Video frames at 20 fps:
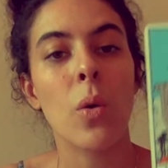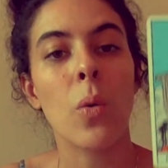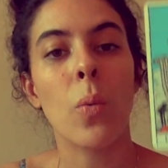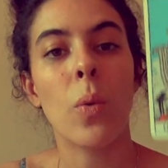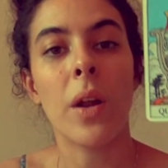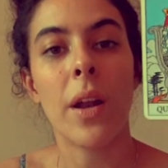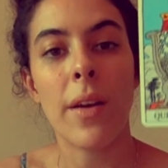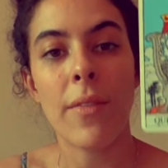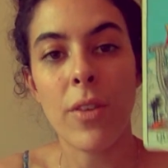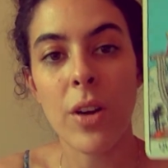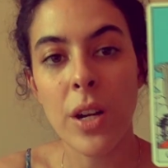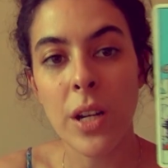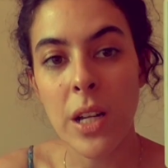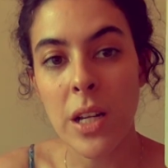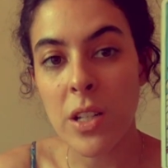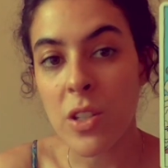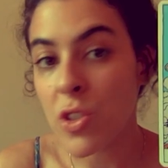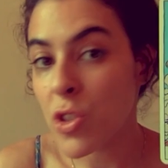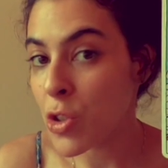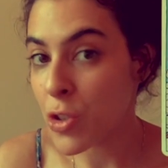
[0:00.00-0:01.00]
whatever it
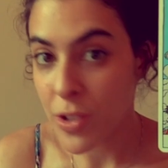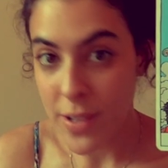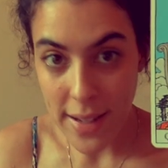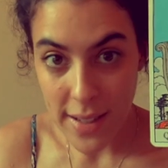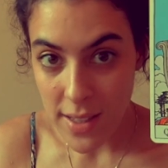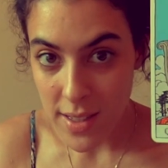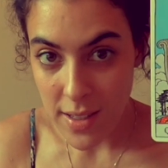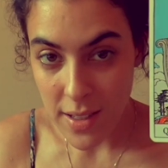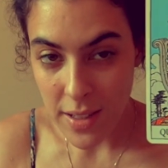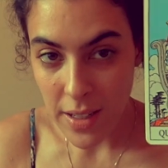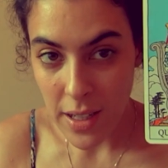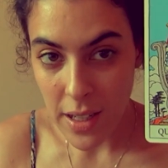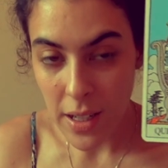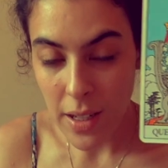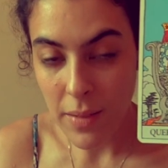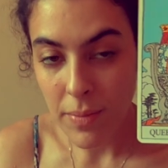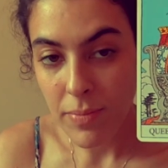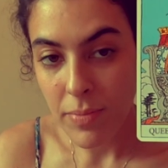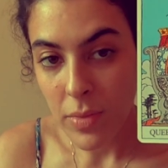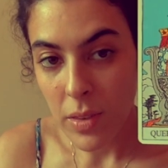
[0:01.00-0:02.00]
is, your
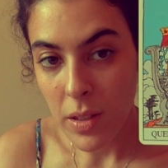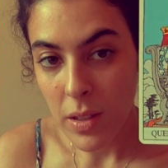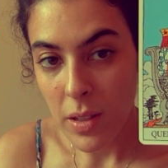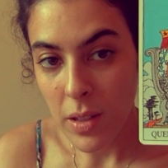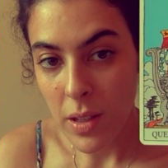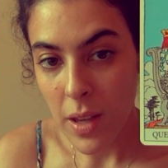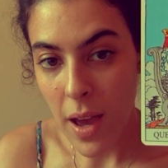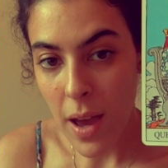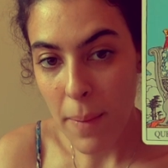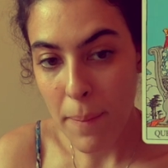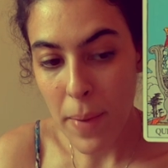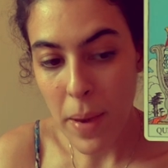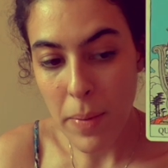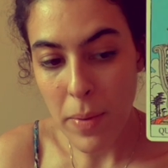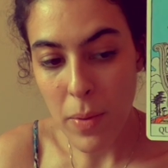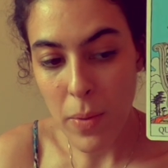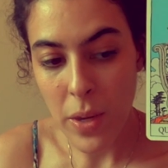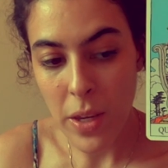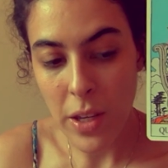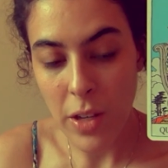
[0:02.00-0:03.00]
destiny. Yeah,
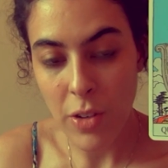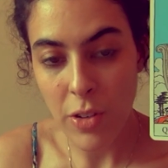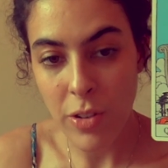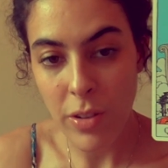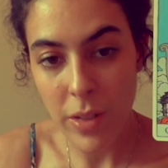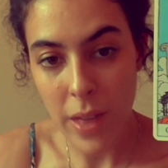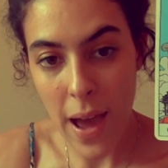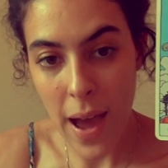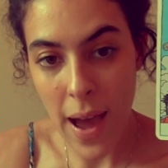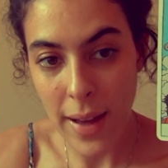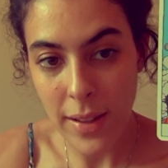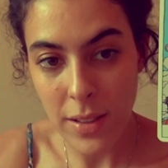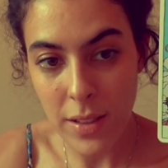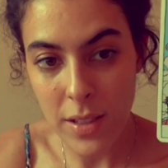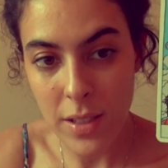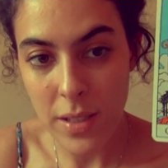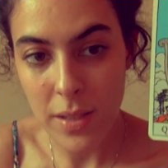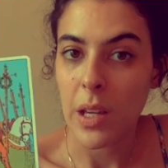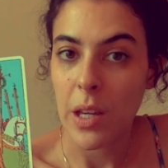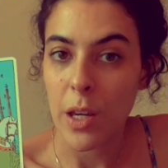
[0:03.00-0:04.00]
maybe we can do
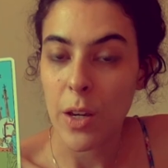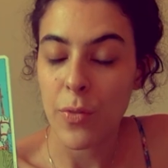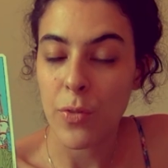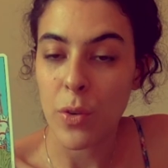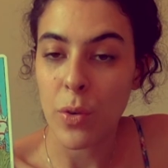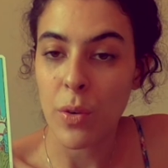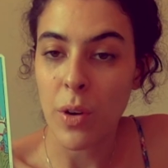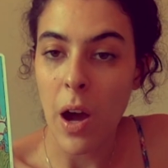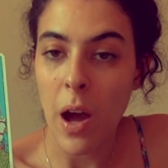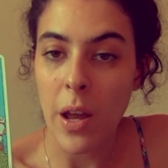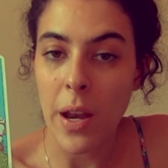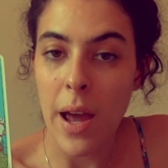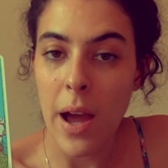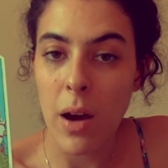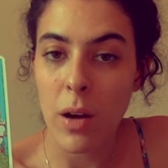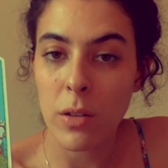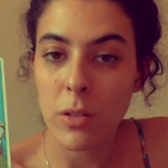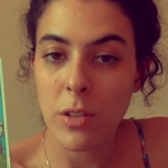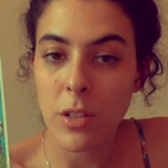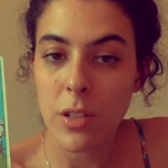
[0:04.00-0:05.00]
that. If you cut
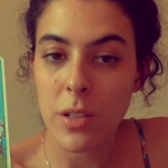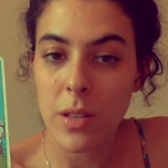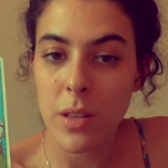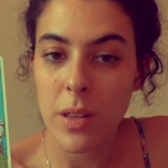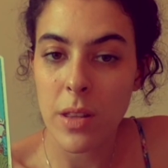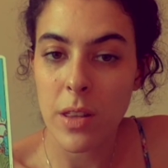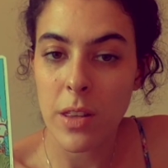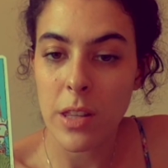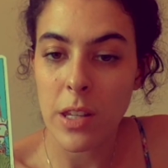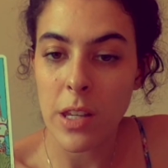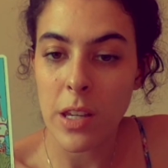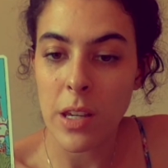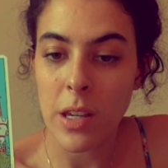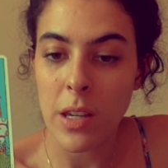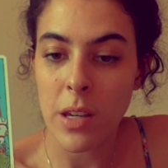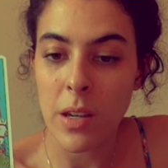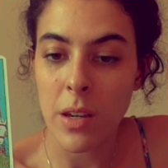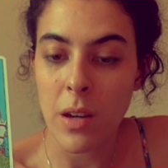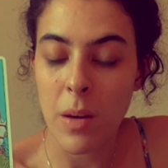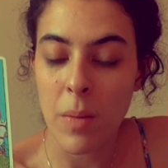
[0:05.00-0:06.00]
out
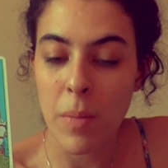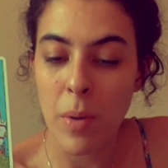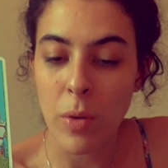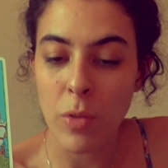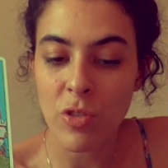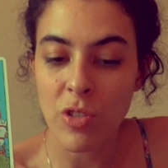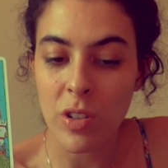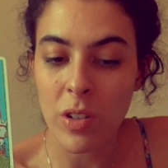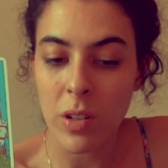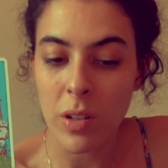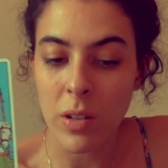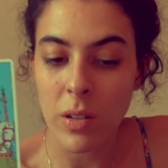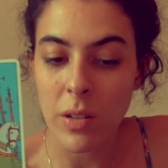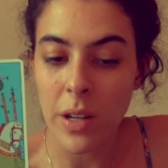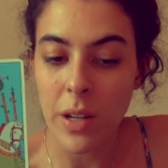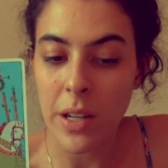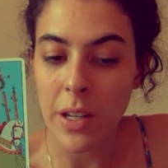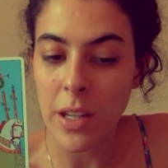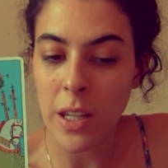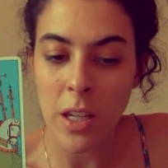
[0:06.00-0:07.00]
the emotional and